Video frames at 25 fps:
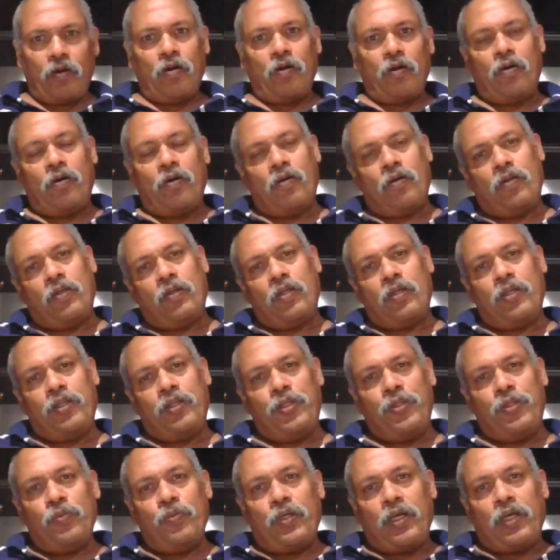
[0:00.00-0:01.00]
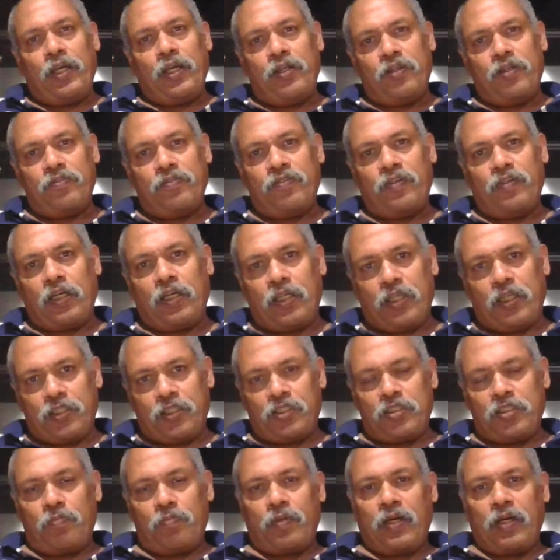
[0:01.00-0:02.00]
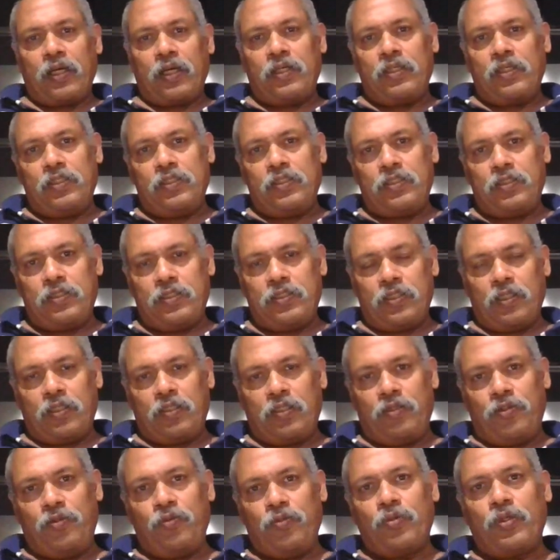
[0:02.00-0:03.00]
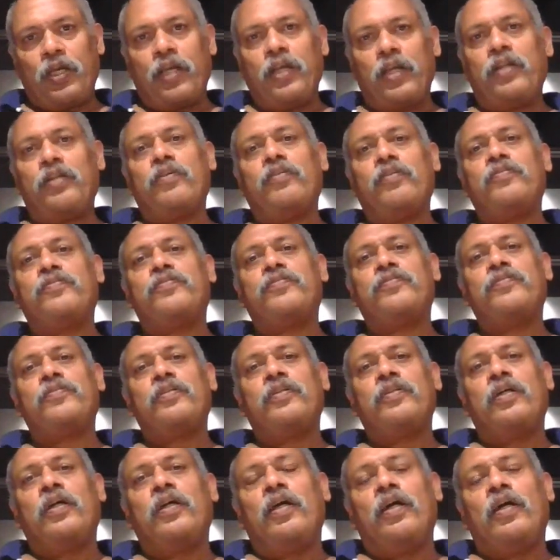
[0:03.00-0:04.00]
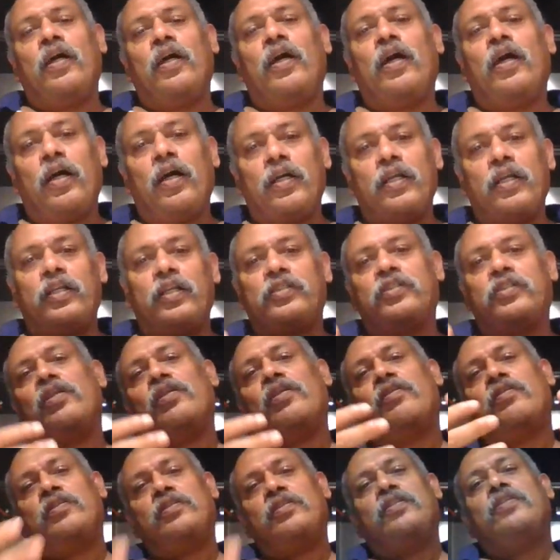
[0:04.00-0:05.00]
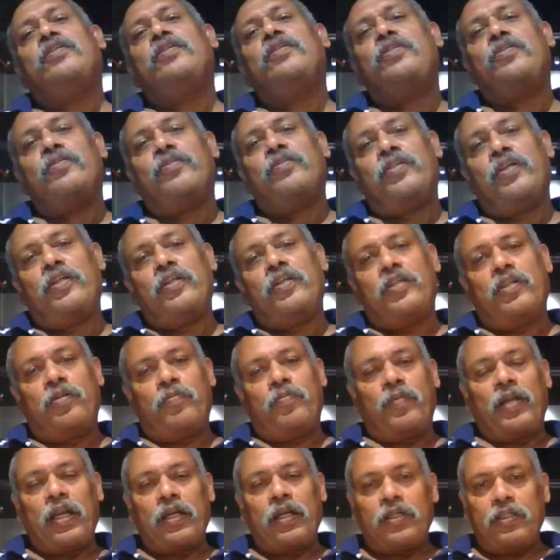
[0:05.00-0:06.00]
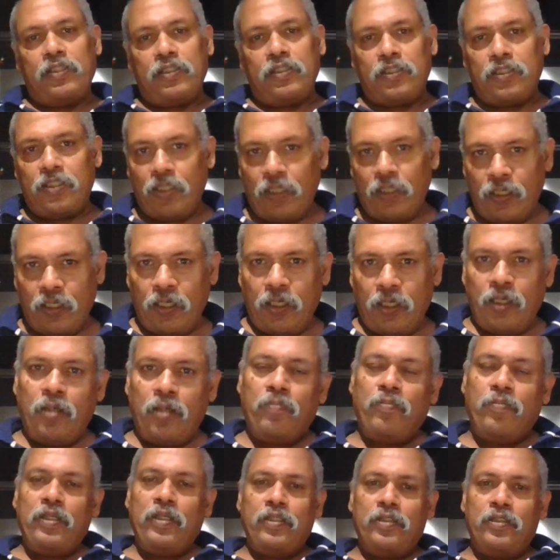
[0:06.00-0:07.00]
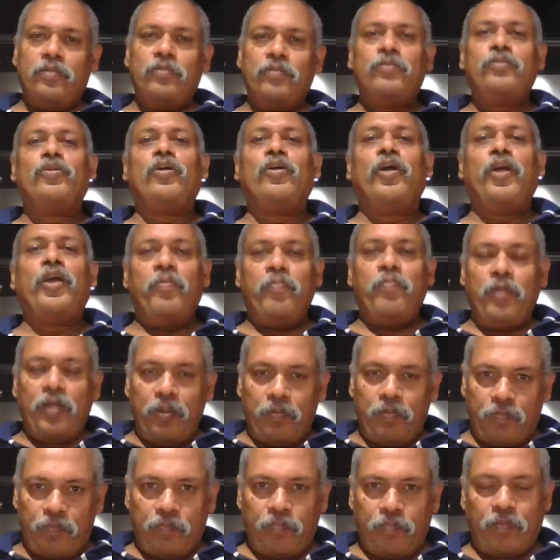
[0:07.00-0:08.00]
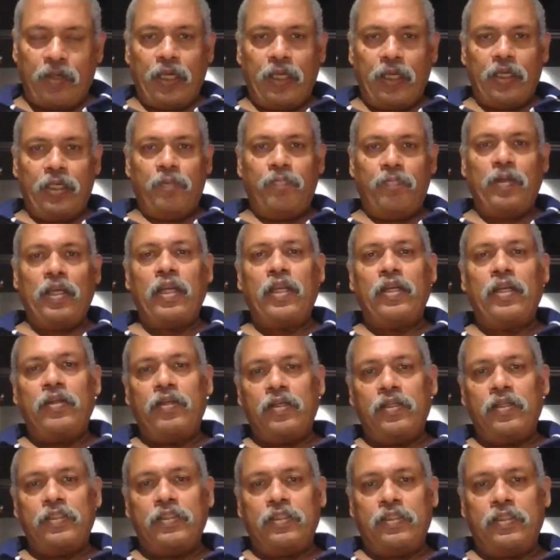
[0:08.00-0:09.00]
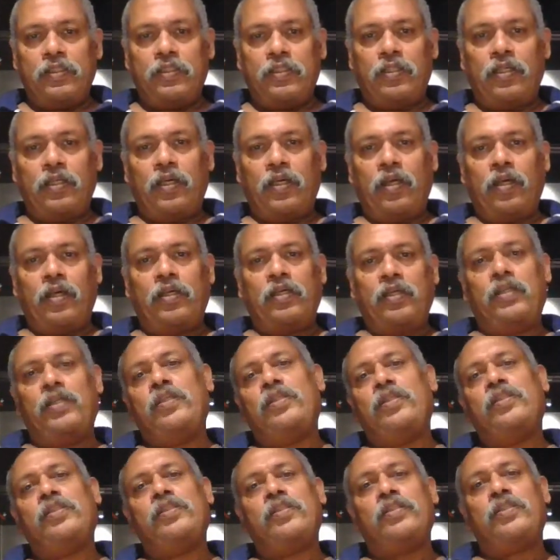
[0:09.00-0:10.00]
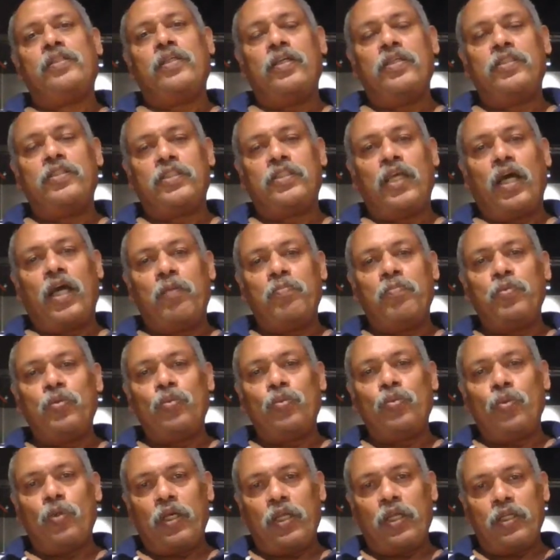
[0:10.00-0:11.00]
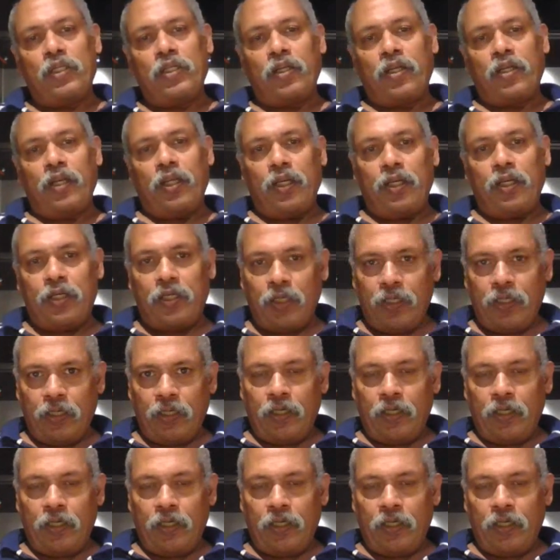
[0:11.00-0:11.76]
on a new kind of architectural practice, a new kind of architectural research oriented practice, please do join me. My email address is sabu at the rate